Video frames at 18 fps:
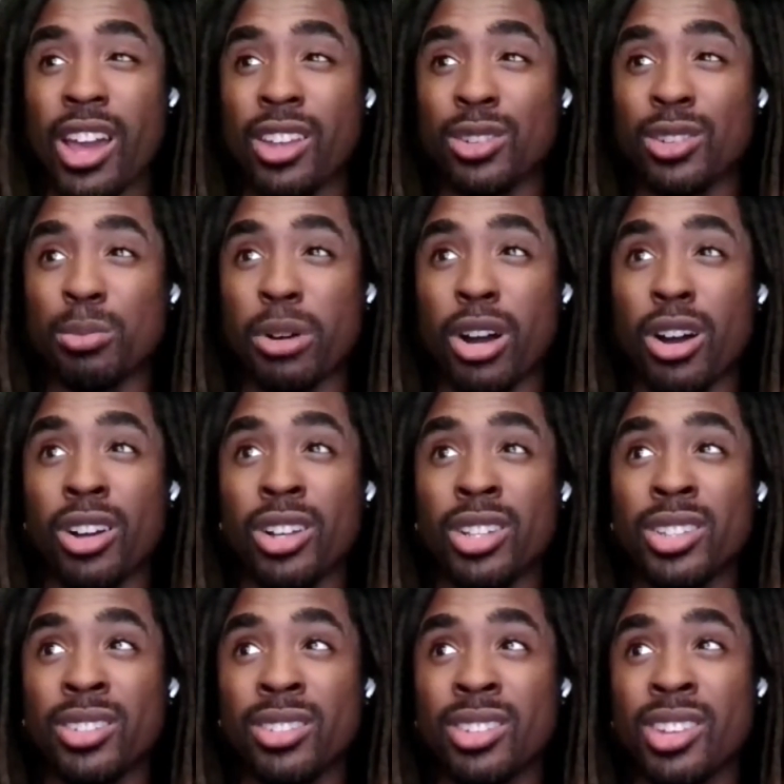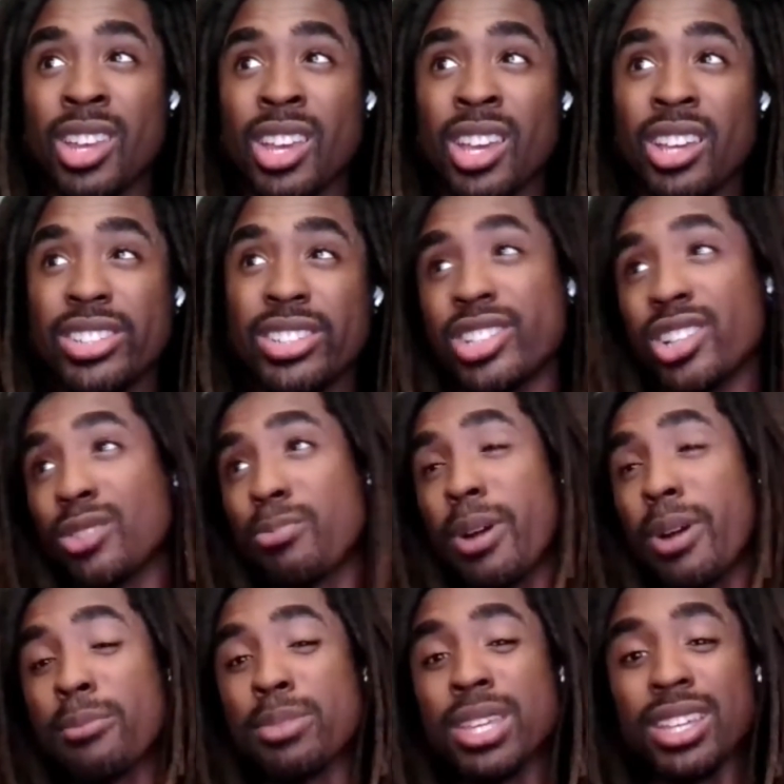ass bonds just
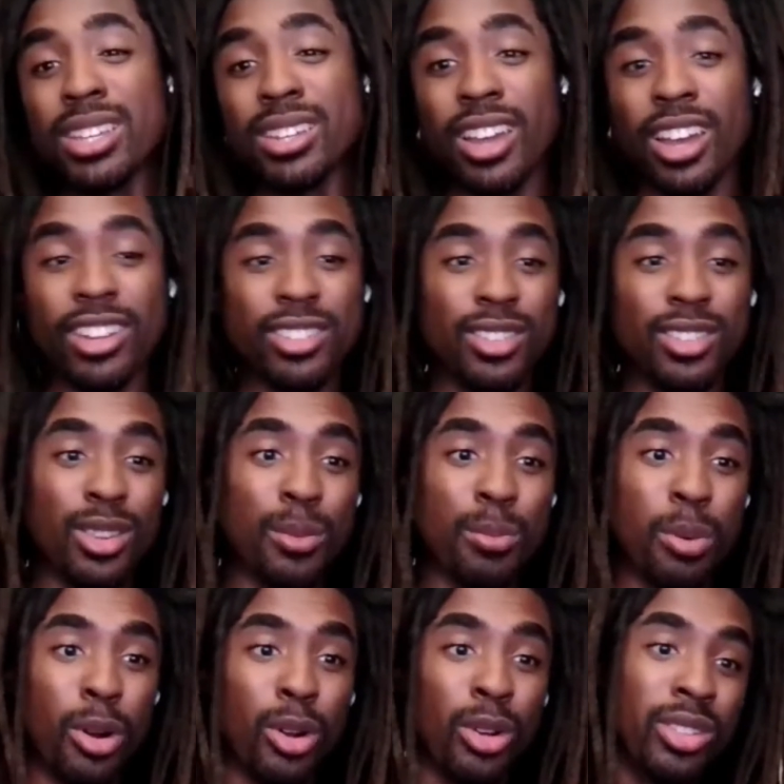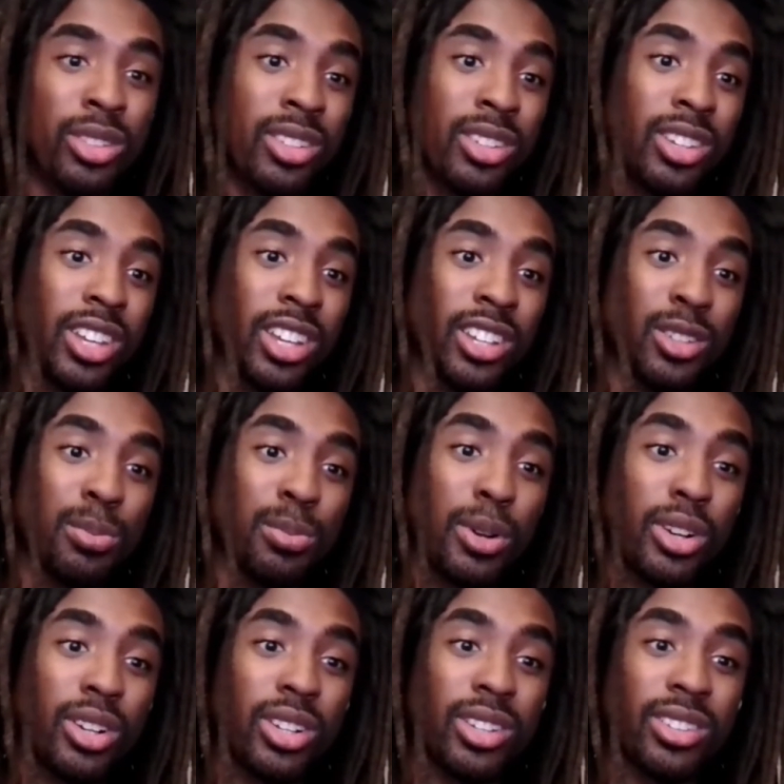by being next to the person
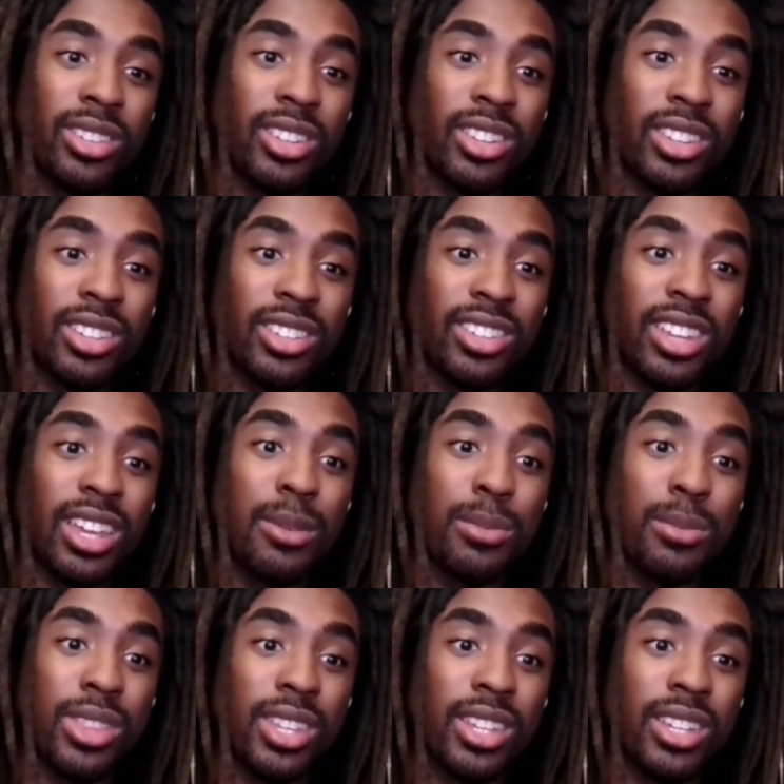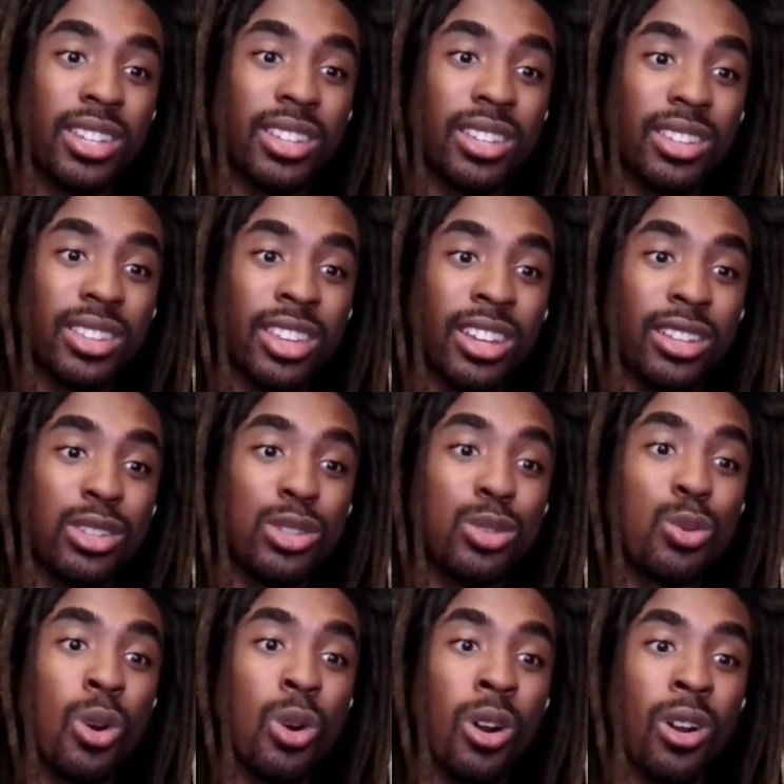experiencing the same thing that
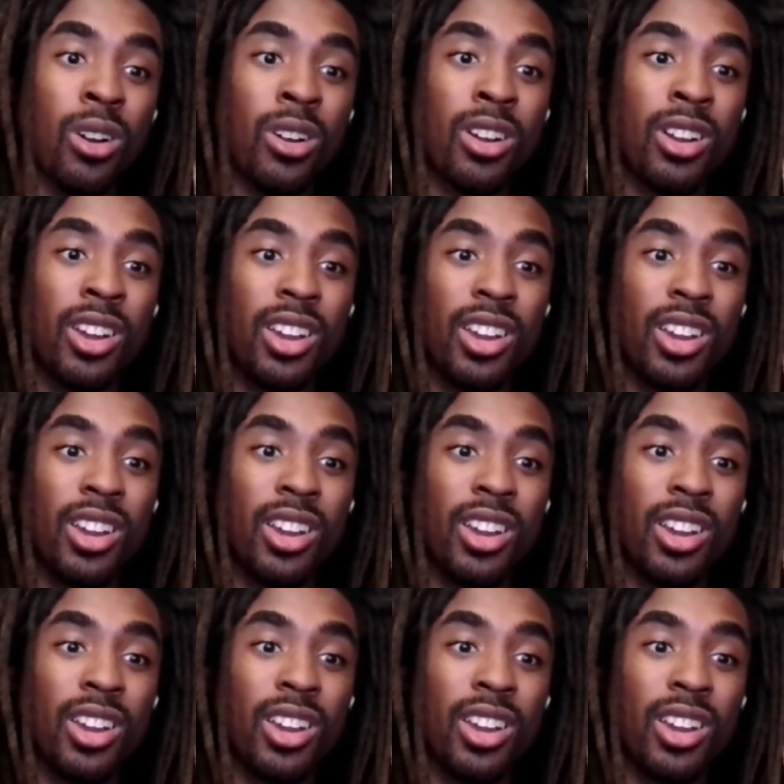you are,